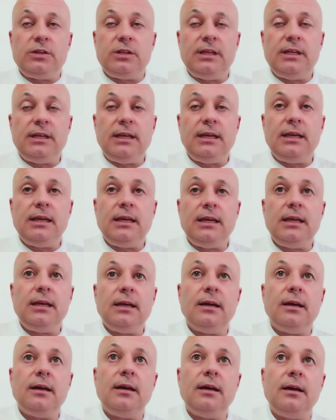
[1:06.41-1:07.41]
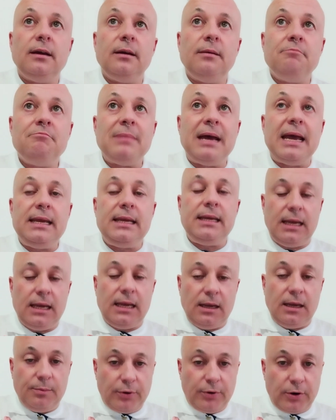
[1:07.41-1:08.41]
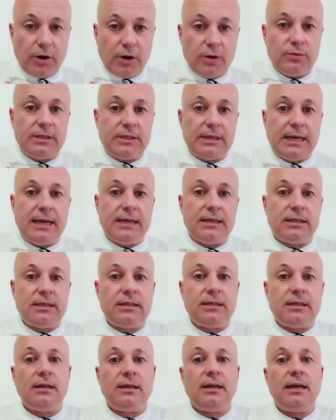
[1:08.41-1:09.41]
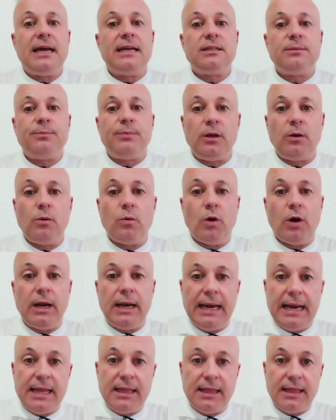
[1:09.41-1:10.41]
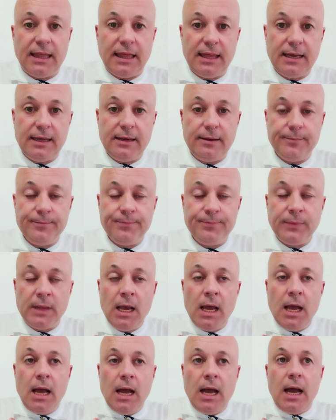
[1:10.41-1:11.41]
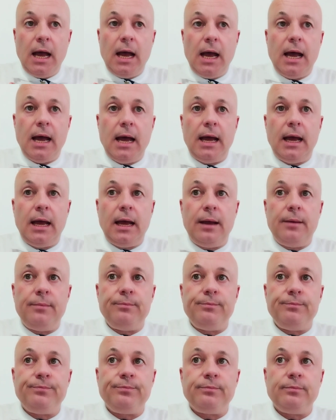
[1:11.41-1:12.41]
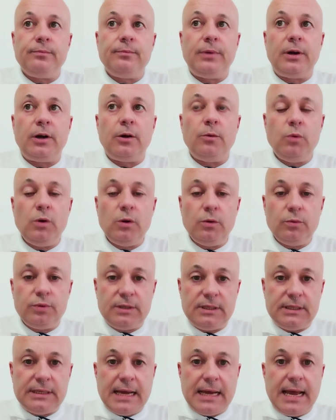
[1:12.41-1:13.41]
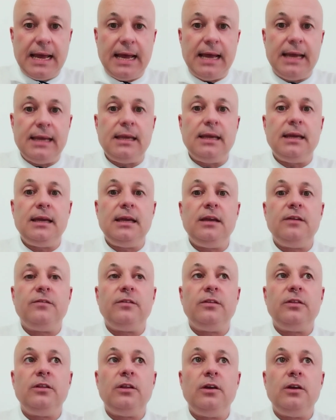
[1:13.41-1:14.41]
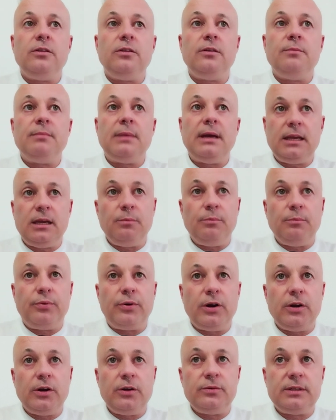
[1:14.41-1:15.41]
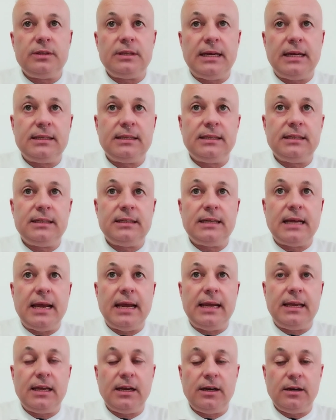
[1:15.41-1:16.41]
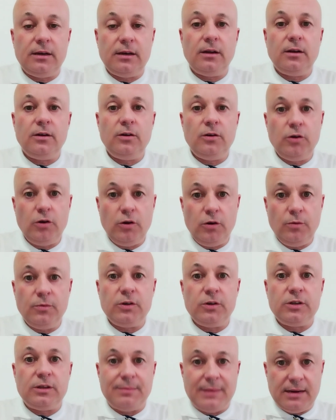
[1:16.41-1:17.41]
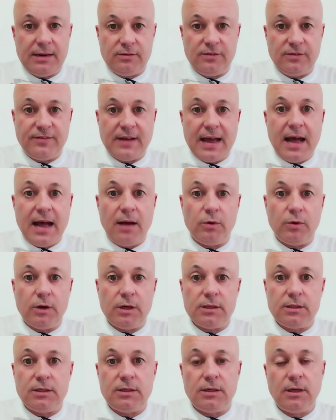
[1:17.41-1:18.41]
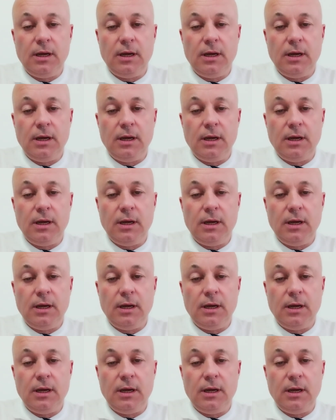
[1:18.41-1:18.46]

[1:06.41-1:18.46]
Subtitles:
The making process has been quite lengthy, but I will say, even though the making process has taken numerous amount of hours,